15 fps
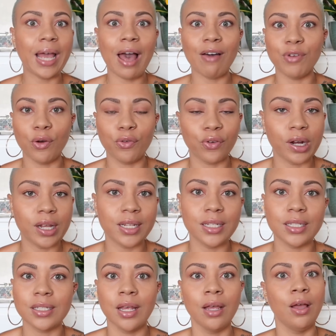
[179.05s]
have no
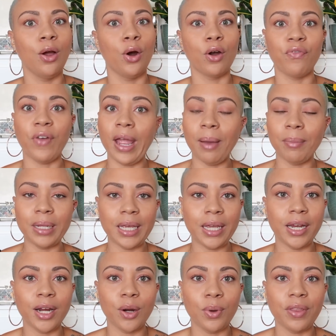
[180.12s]
friends or family
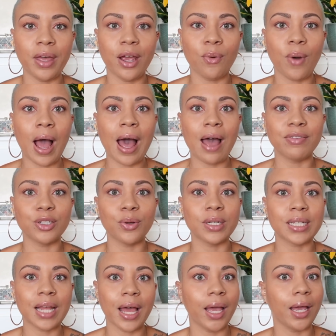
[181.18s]
here when they arrive. So
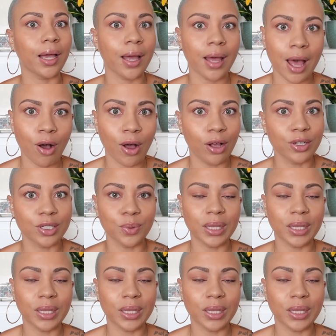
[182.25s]
it's like, how else